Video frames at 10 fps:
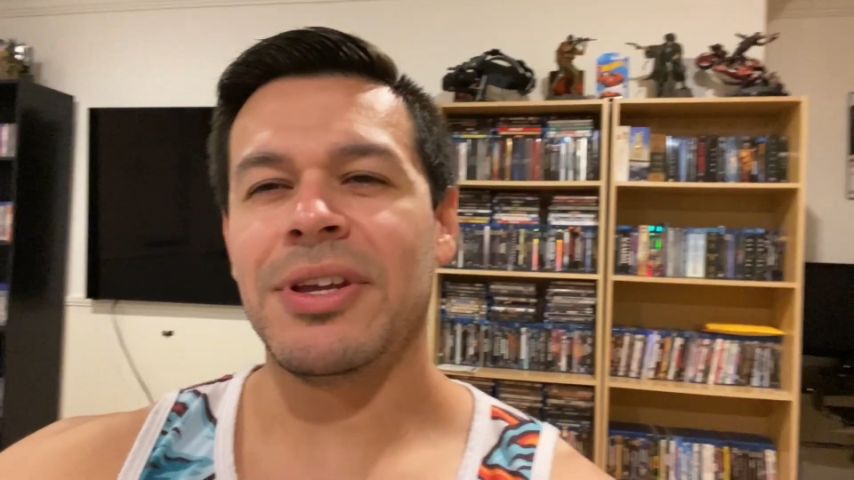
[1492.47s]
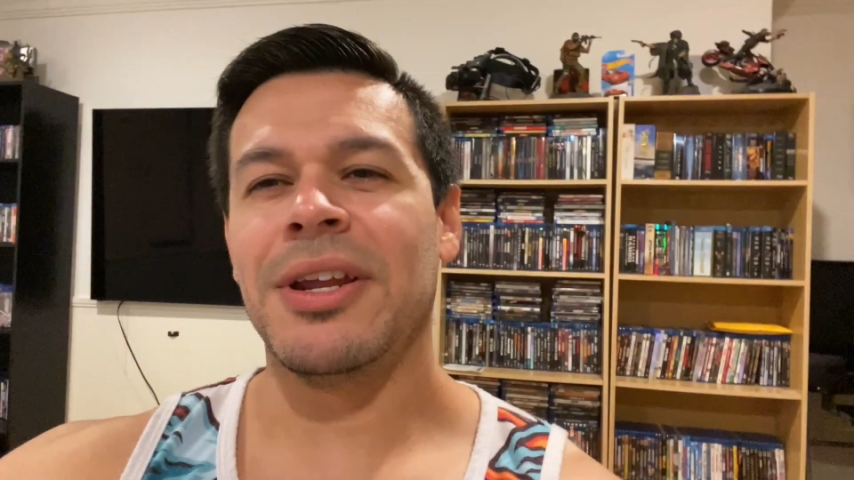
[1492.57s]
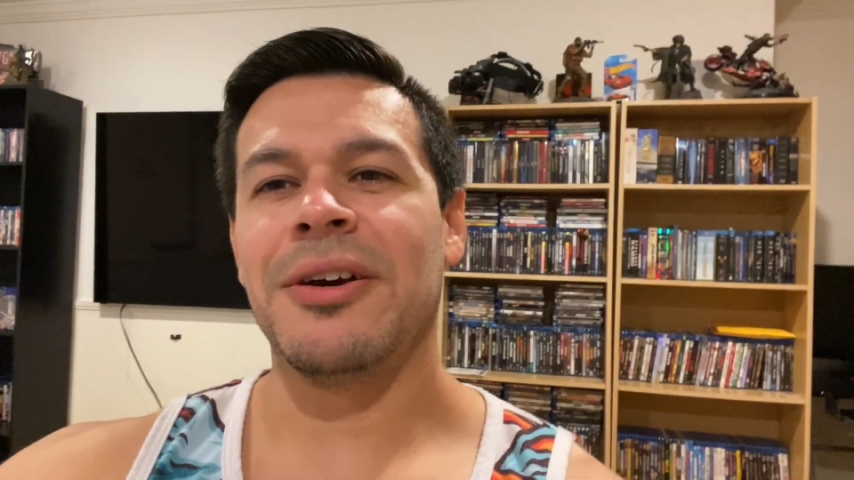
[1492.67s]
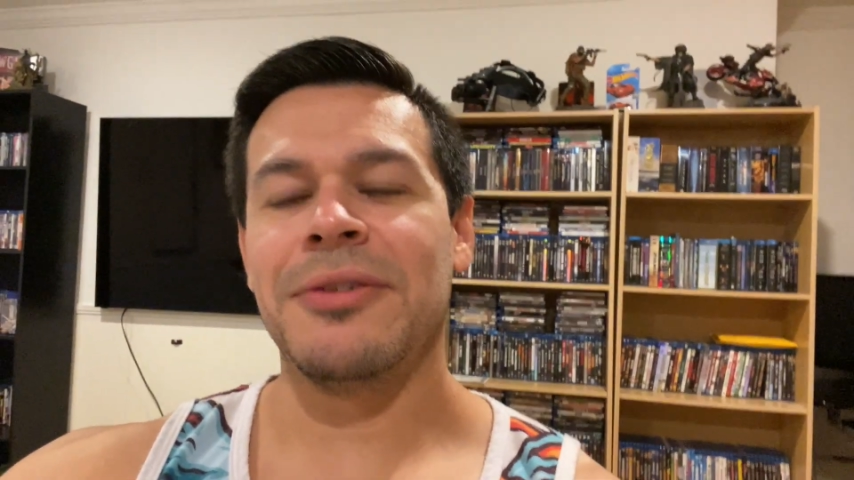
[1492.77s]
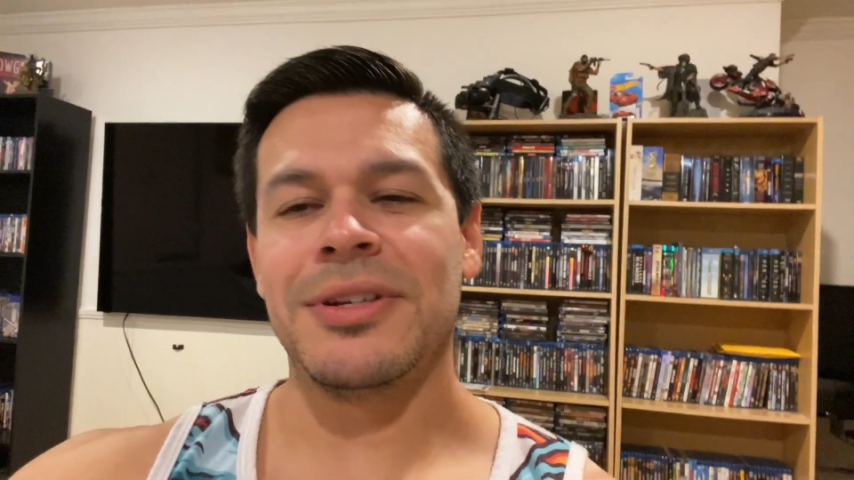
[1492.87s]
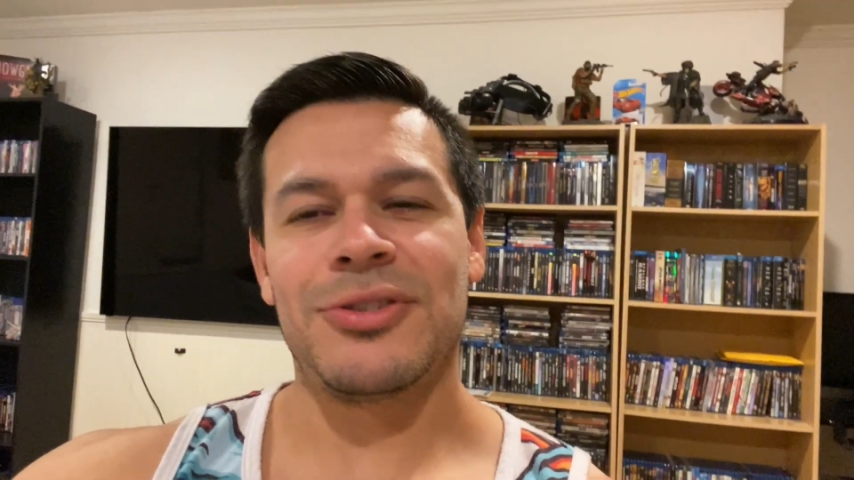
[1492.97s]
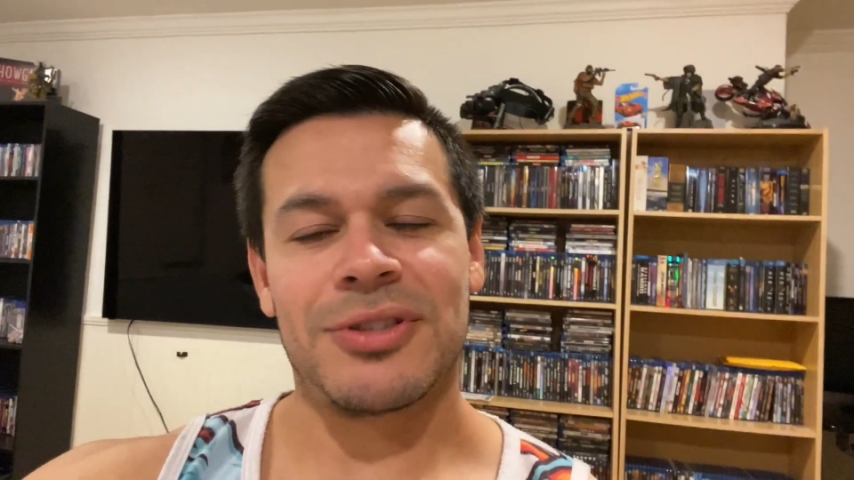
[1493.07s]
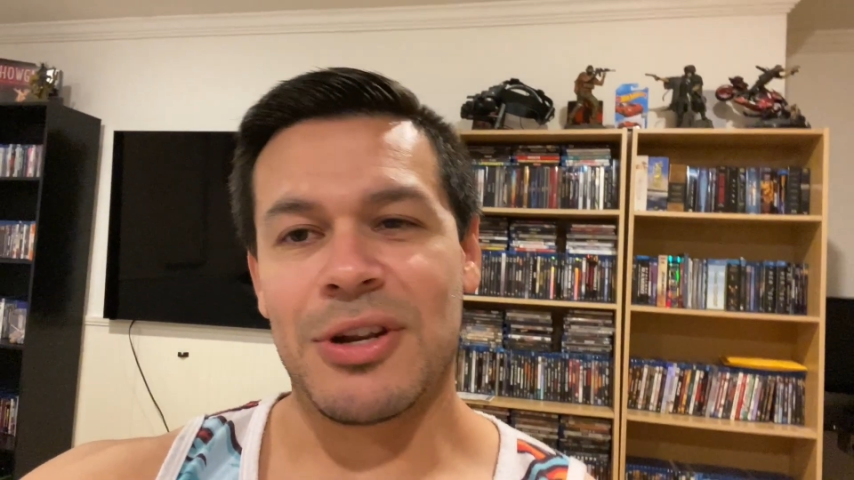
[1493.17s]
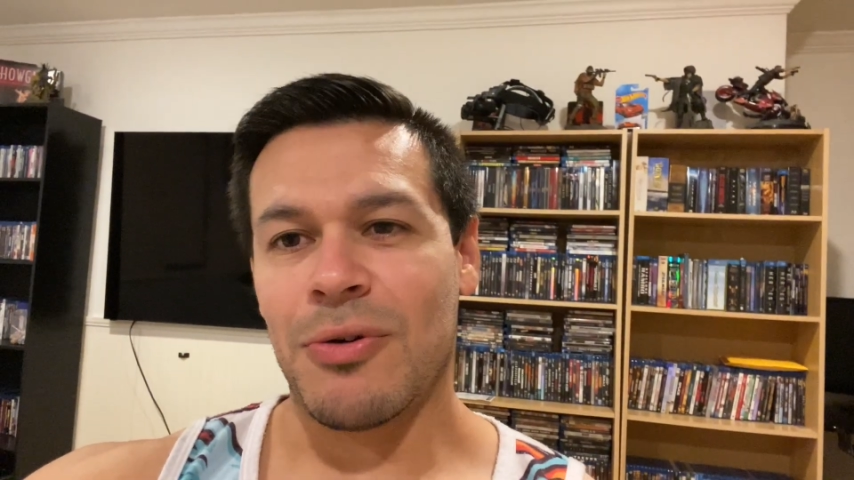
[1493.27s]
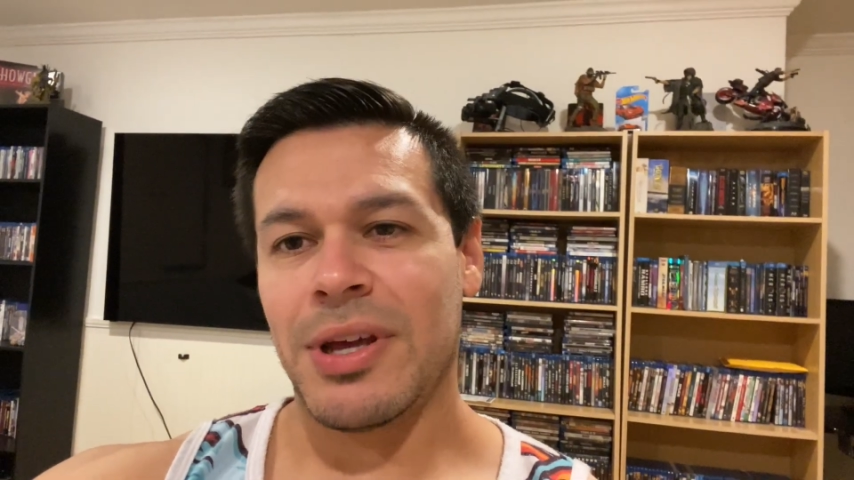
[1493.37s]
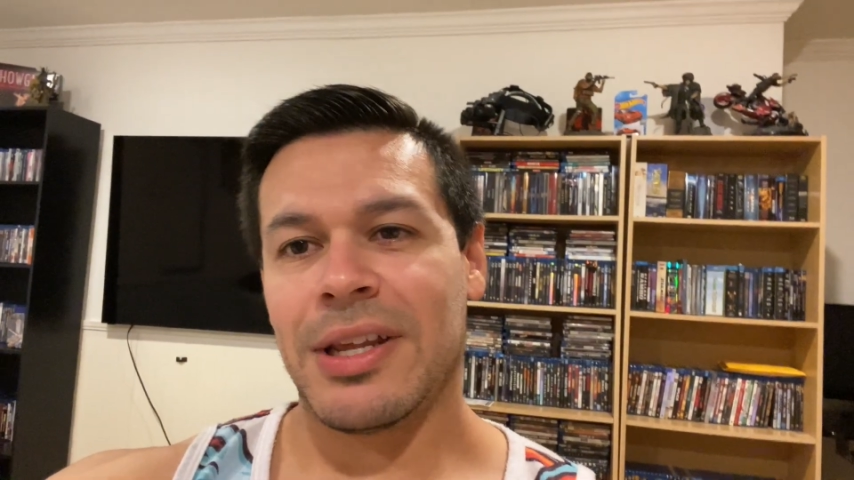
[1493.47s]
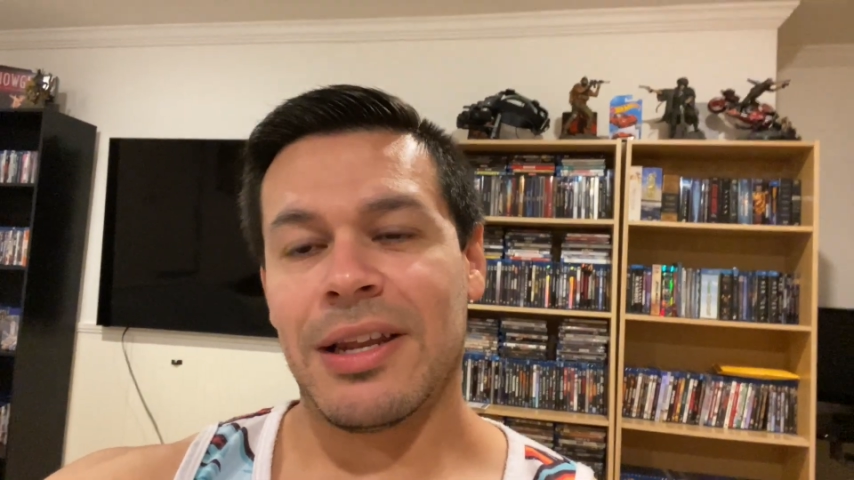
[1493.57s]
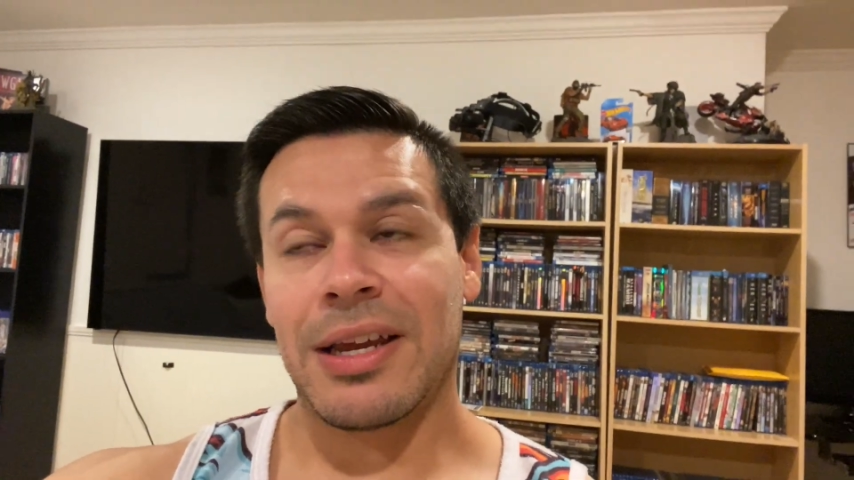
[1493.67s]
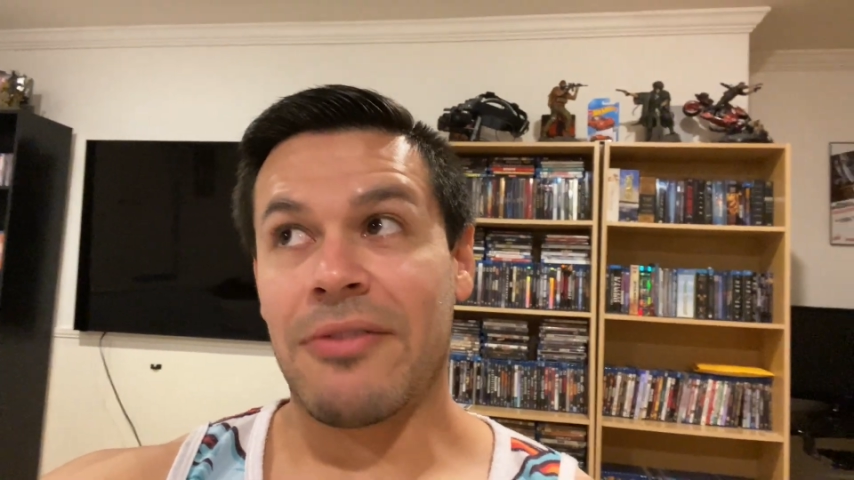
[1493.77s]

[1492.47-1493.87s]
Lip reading: you know, and it's just annoying that like